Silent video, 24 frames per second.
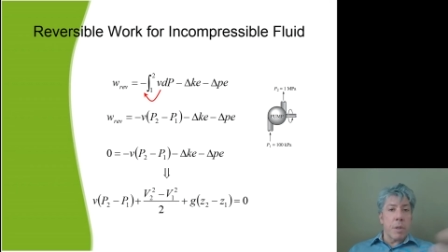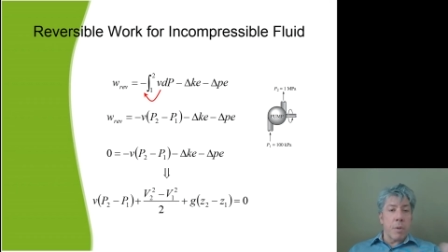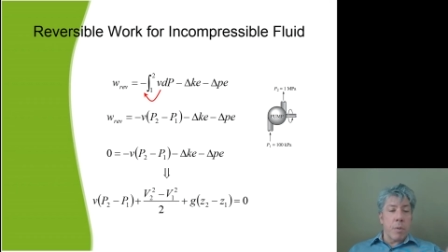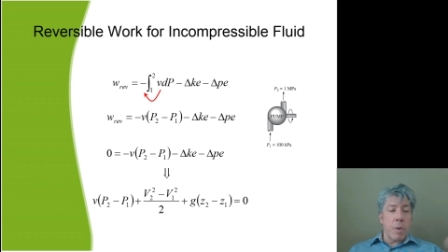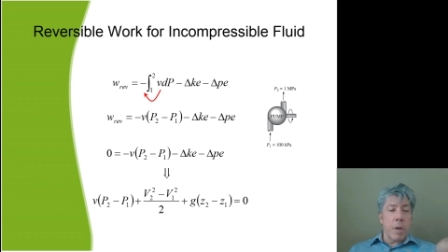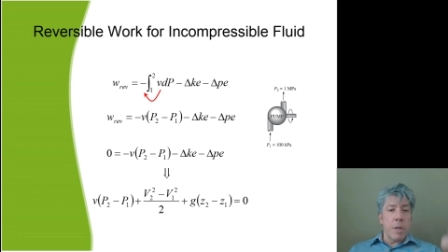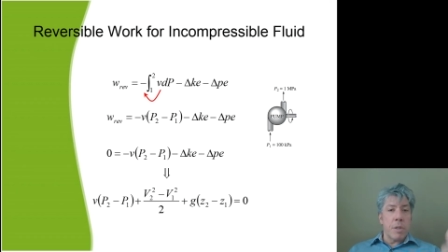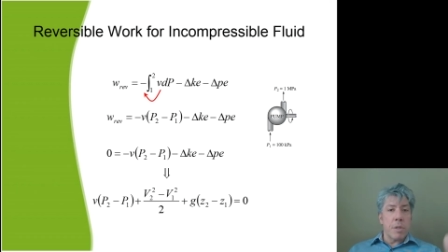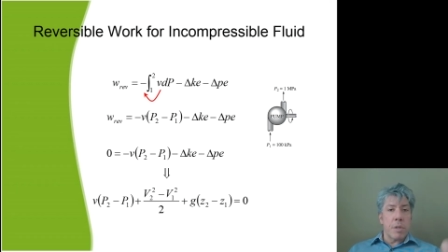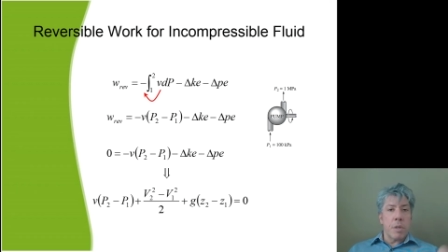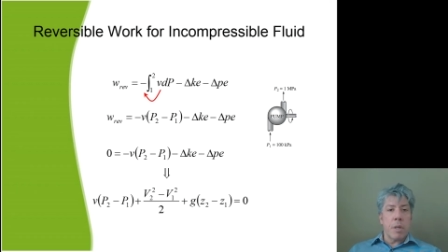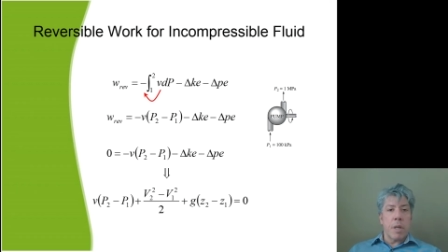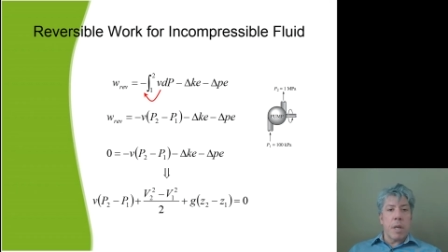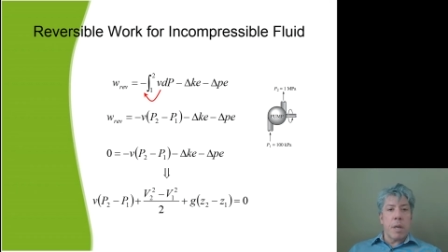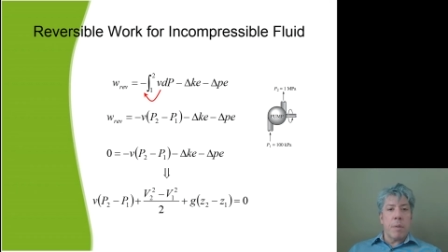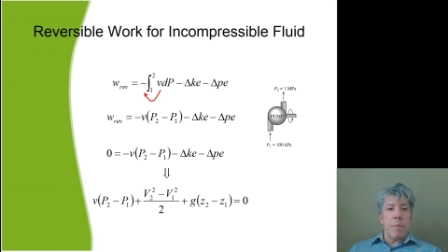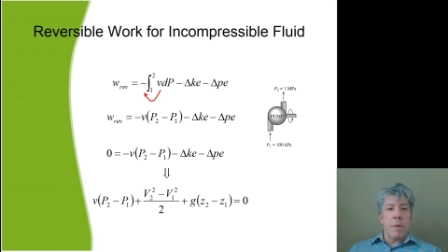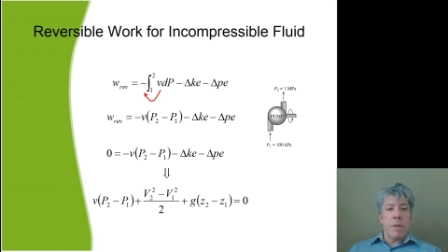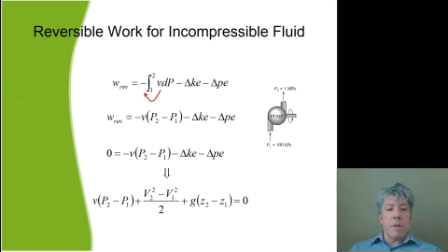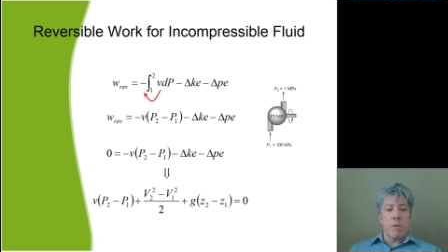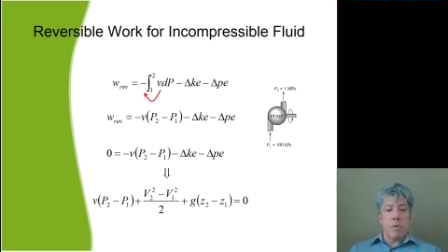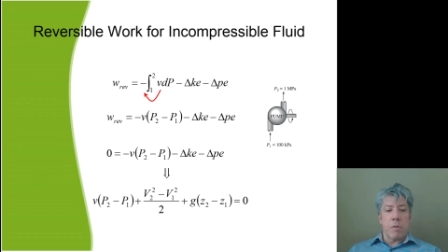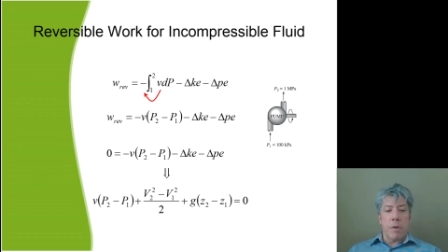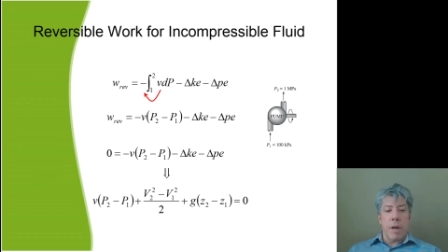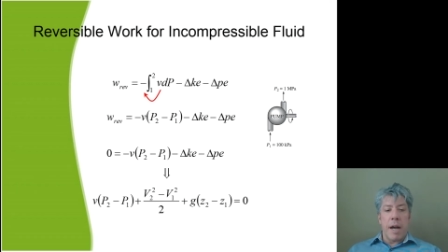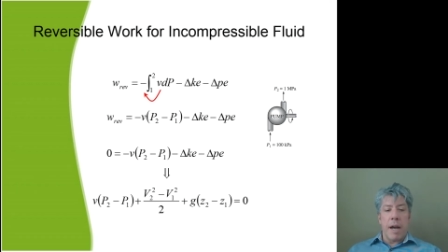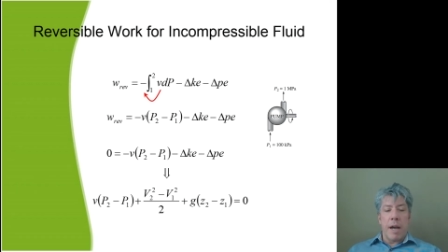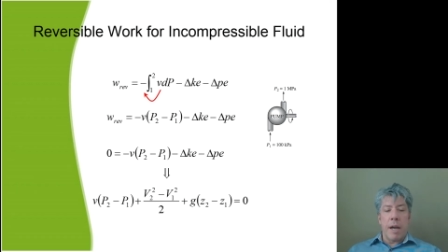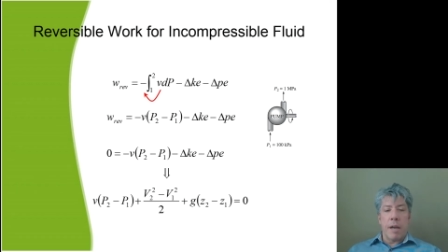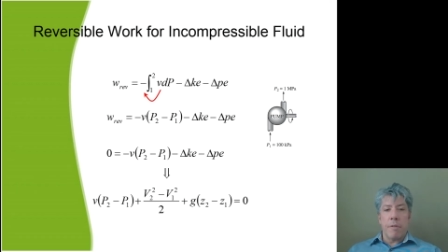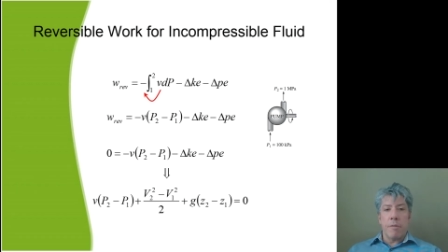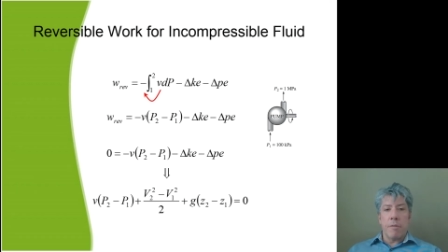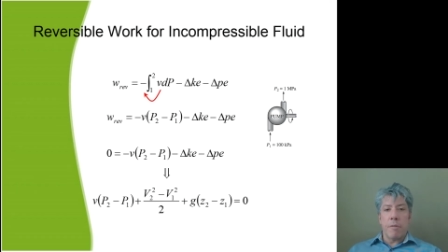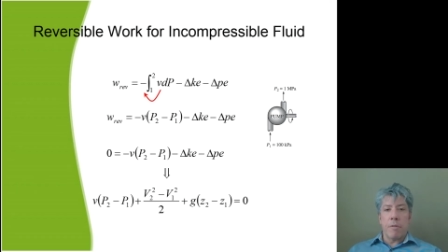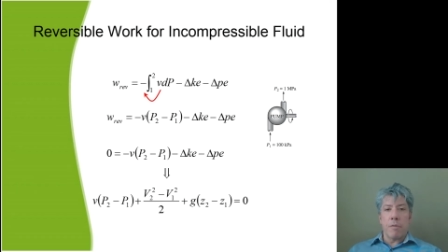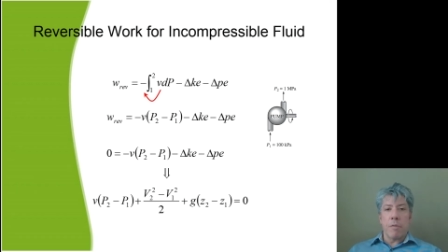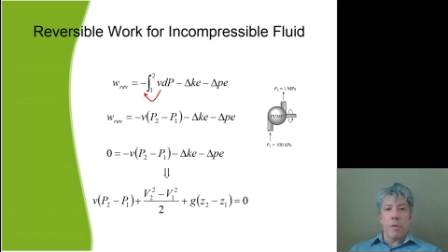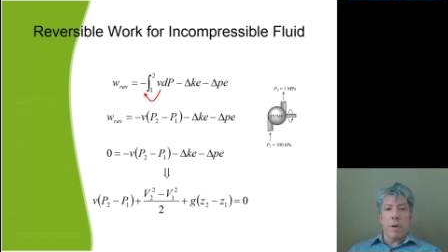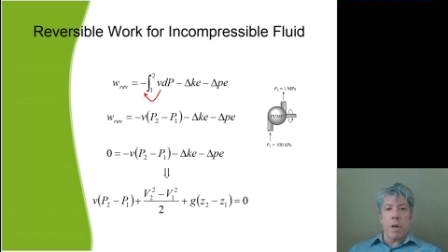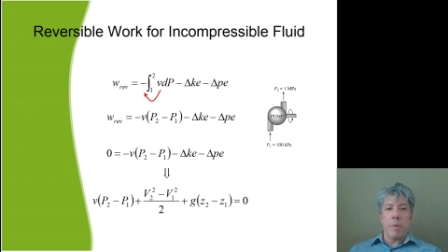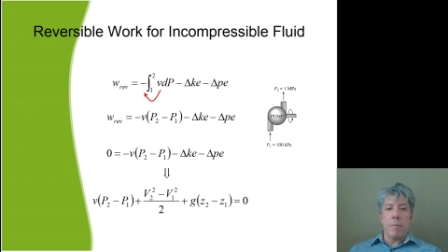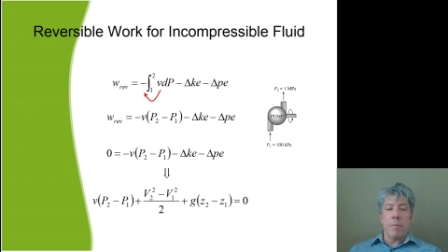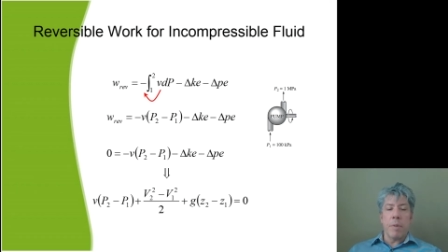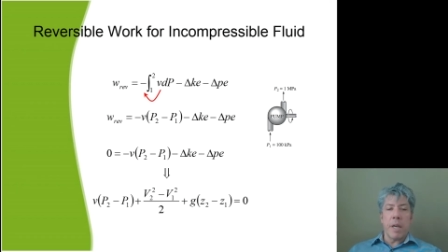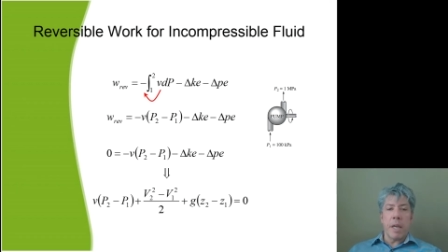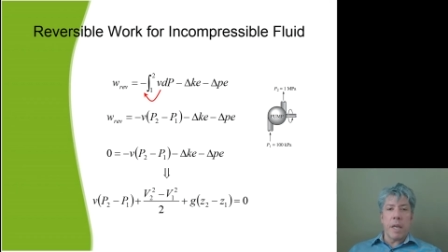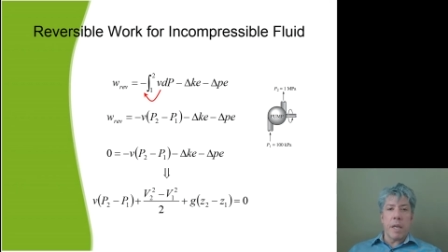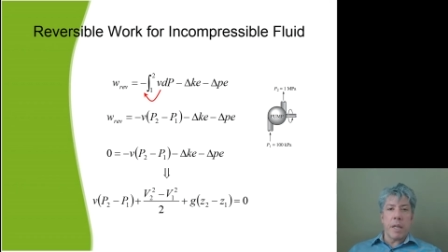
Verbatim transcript: equation can be derived from